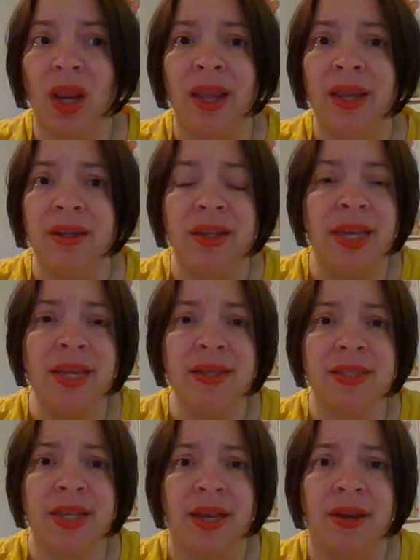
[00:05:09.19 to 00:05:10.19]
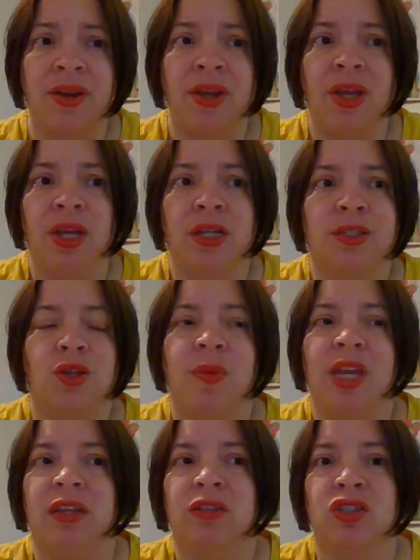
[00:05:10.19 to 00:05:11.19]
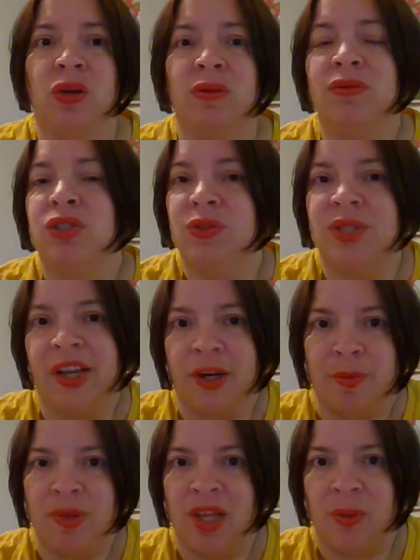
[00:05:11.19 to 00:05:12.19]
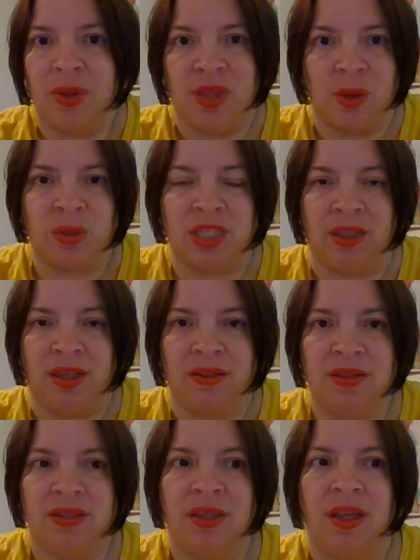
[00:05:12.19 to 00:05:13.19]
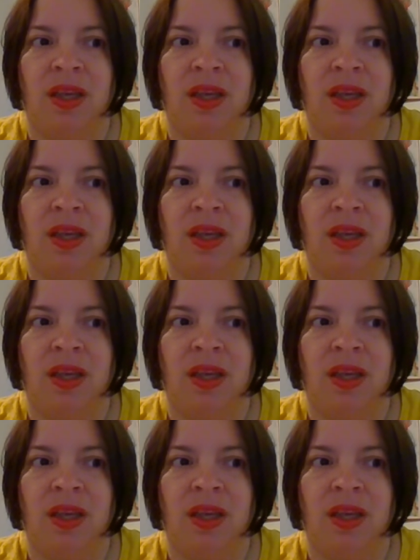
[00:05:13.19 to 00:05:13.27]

And he said to me, don't you dare play with those things.